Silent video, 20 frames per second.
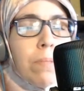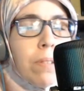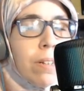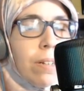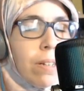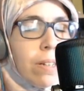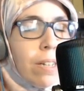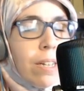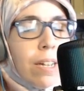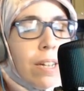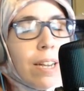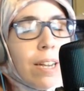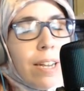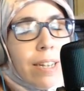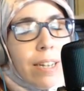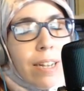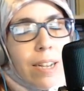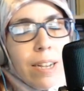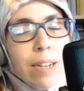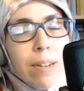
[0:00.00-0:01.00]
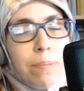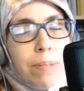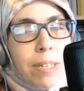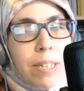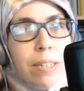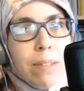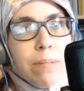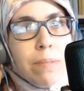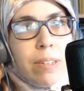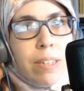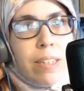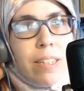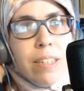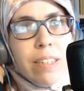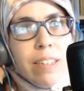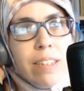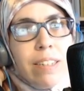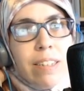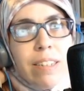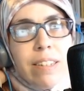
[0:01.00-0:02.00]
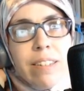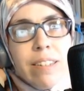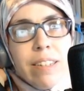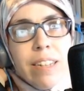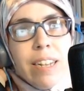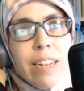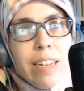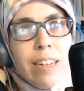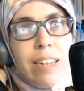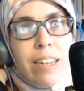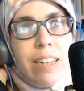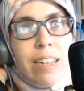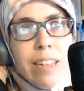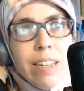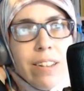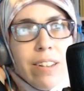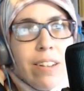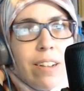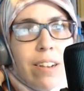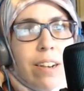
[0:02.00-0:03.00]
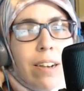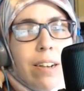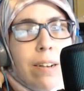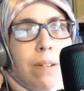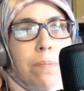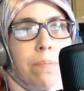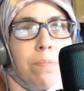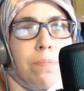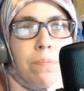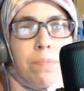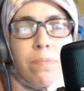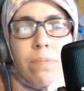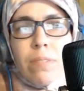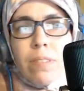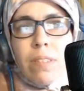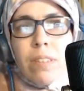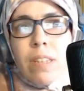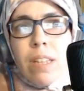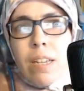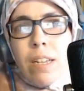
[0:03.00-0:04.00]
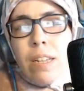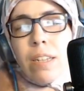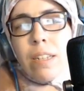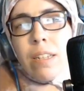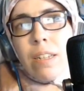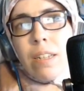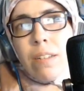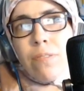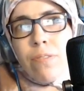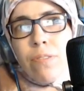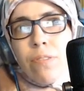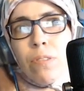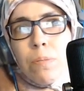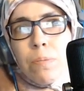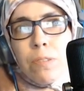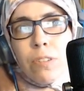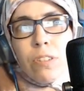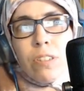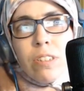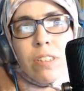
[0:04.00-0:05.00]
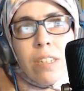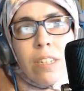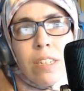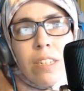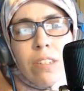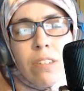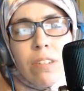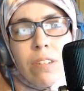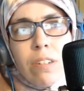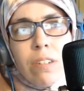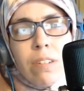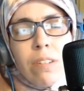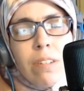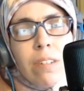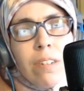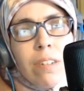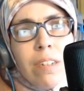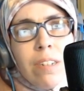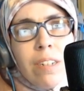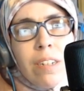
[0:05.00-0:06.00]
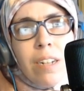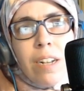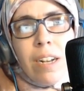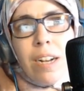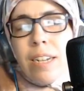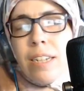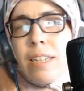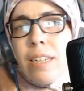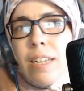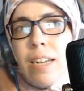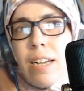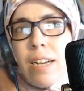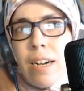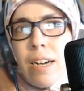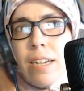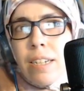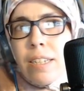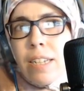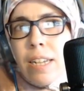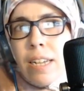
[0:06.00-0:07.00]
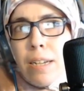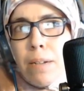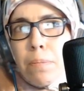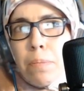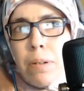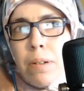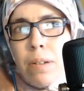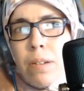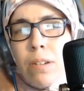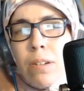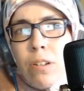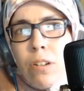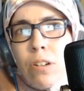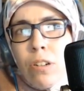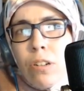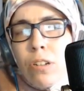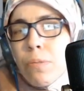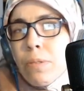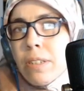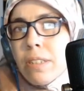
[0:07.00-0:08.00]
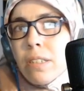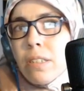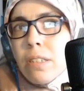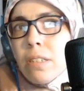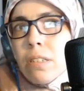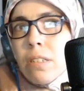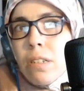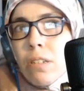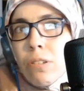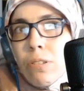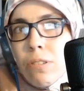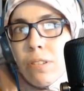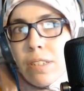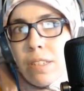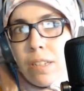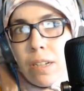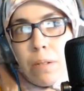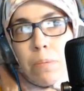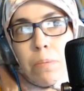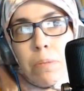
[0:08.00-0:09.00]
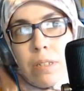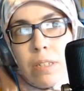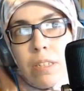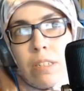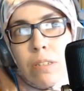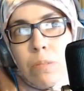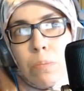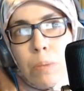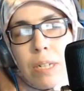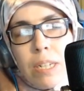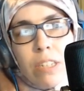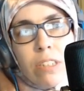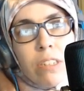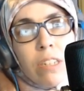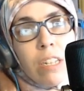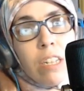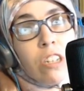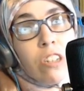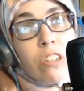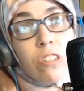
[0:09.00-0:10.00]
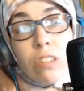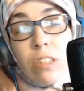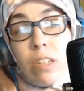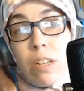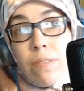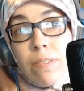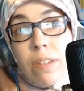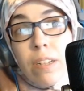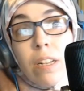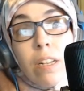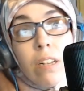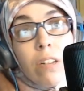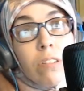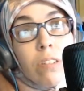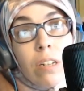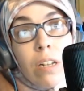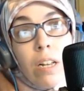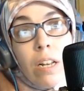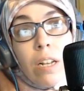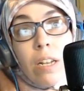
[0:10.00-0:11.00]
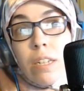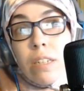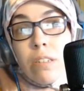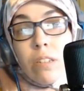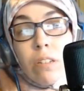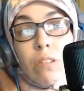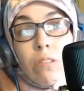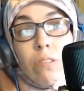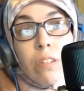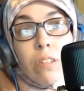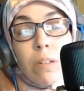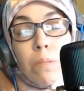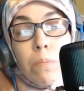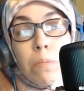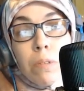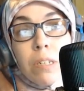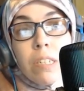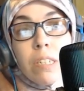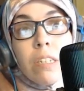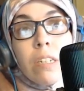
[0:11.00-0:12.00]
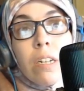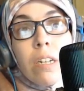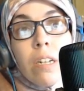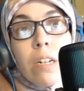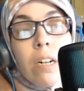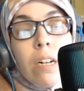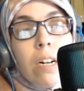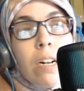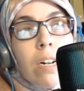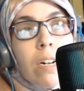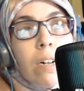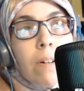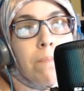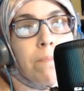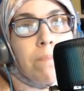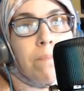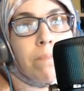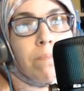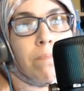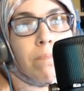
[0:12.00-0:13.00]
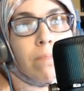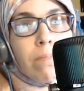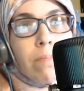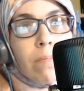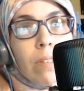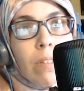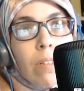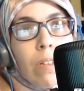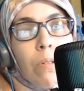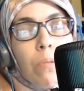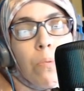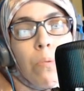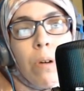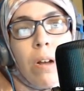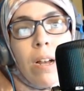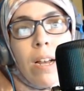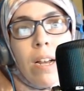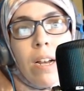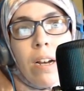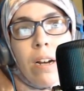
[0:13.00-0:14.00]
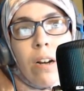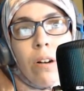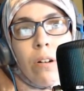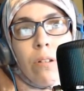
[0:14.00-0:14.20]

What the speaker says: God, I mean, this is insane. That former Senator Heidi Heidkamp, or was it Dolores Umbridge? Because she definitely looks a lot like Dolores Umbridge. Wow.